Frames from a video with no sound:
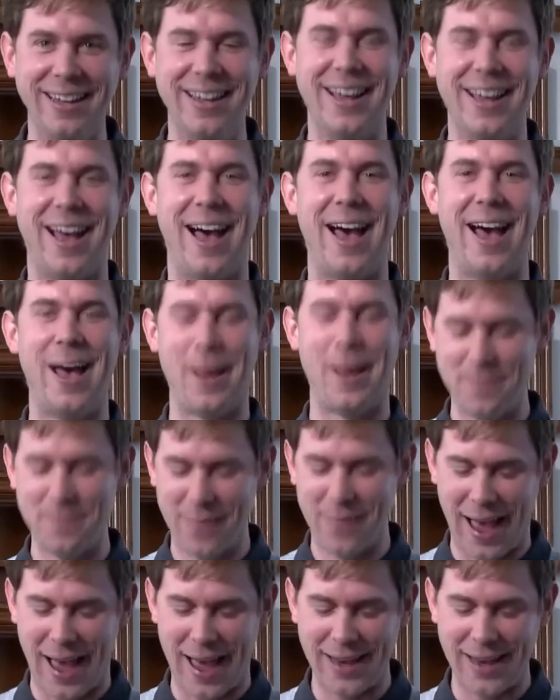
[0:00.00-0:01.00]

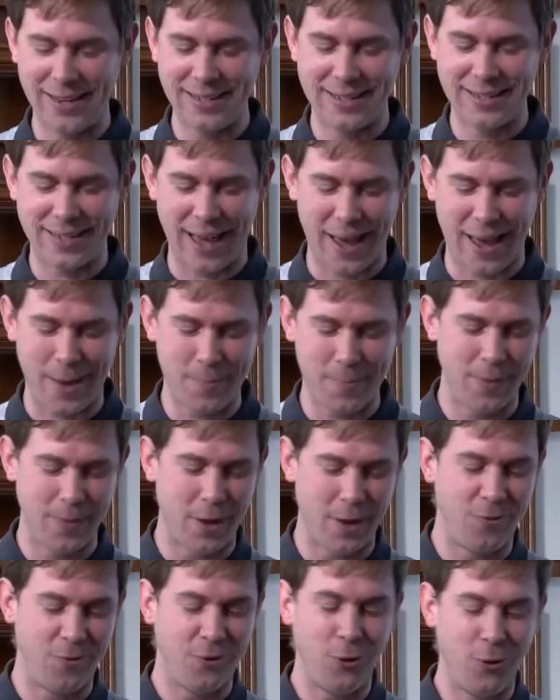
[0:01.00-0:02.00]

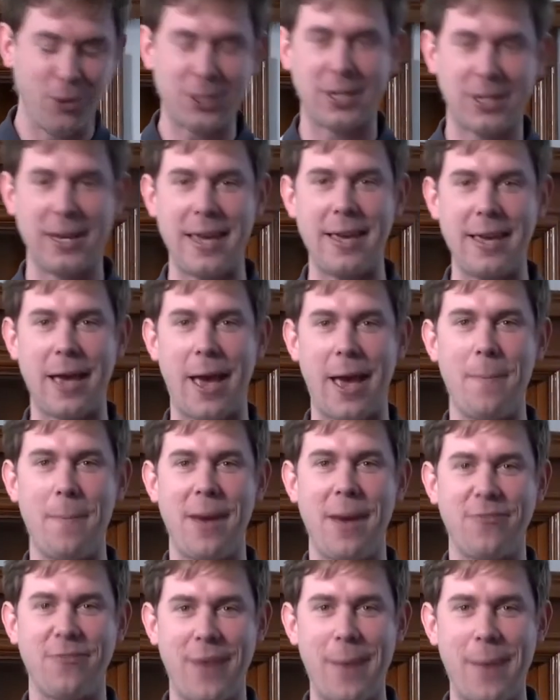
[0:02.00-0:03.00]
unfortunately,
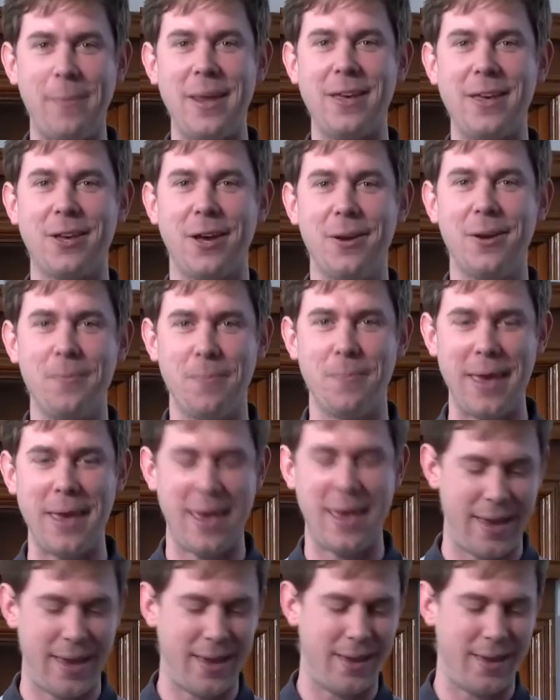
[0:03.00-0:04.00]
my family couldn't be
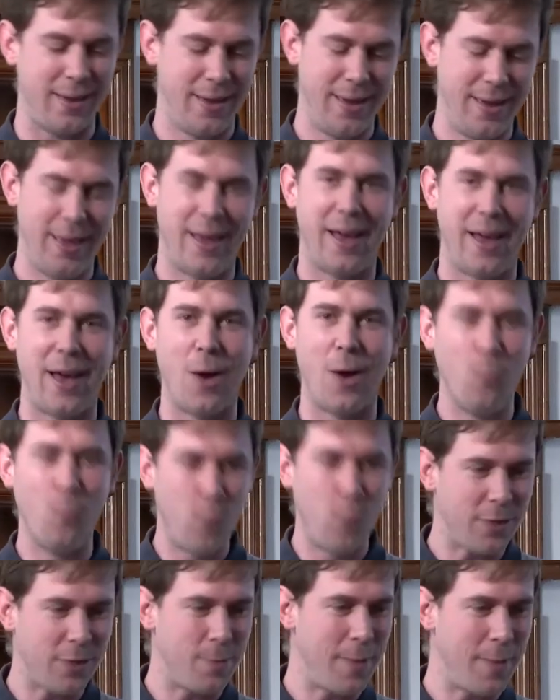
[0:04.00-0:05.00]
here
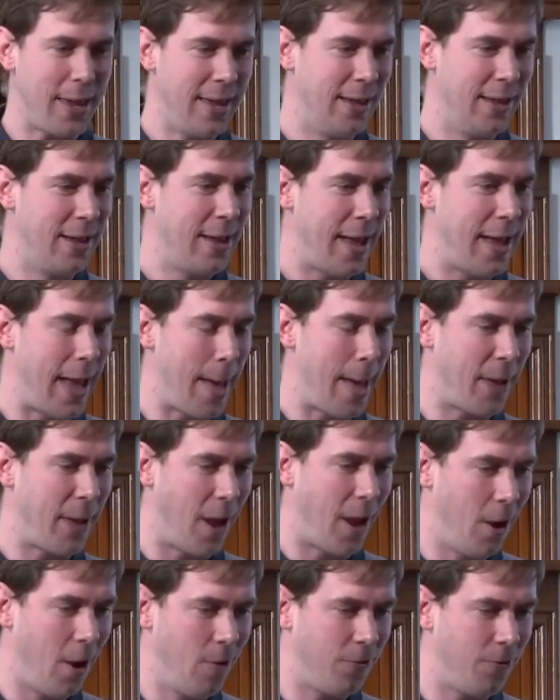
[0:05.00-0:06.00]
with me,
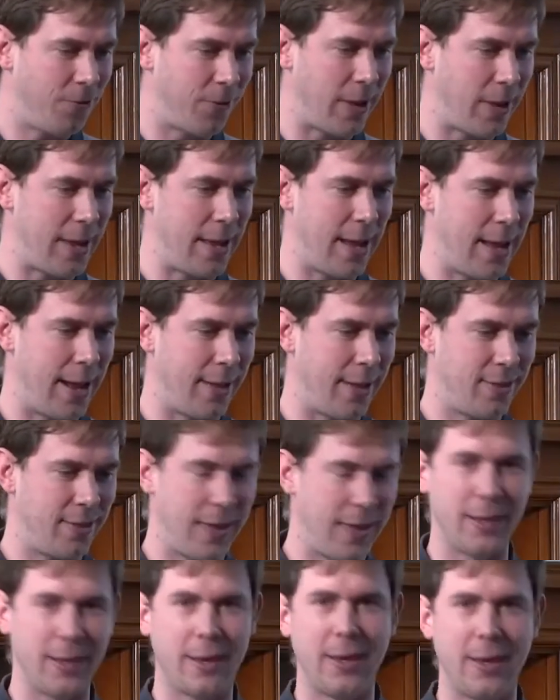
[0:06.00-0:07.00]
but hopefully, I
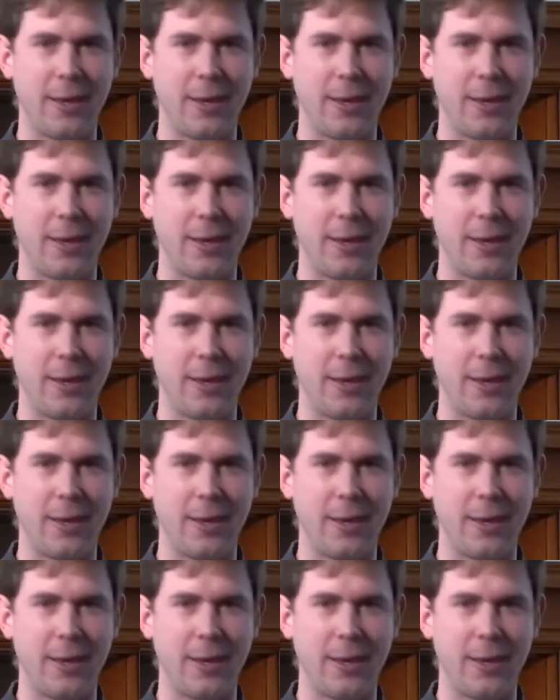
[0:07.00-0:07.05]
think,